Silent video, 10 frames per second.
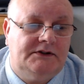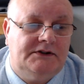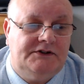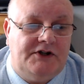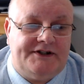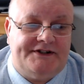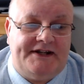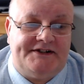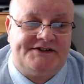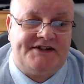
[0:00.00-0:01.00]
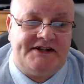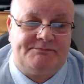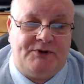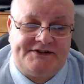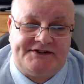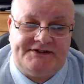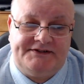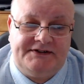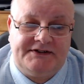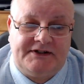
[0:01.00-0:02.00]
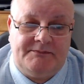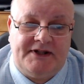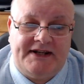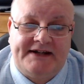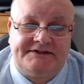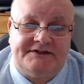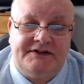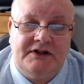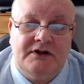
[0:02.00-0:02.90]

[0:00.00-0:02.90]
A United States president can be elected